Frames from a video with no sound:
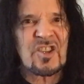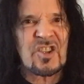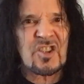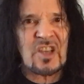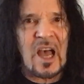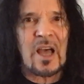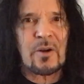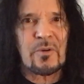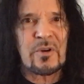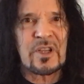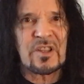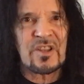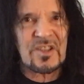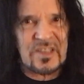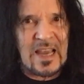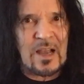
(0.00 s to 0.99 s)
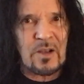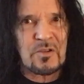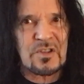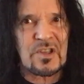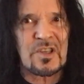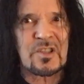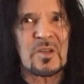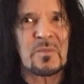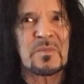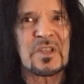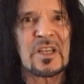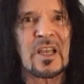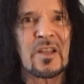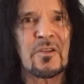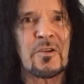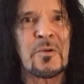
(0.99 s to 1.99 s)
soldering the sound system
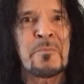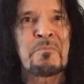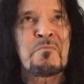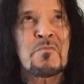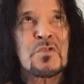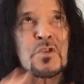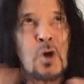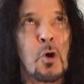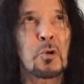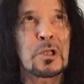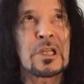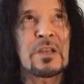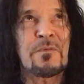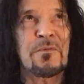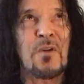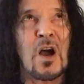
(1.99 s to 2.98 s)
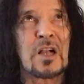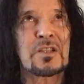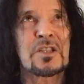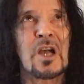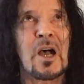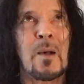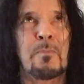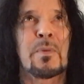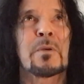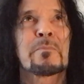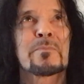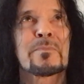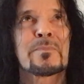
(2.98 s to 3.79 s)
together. Totally fucked up.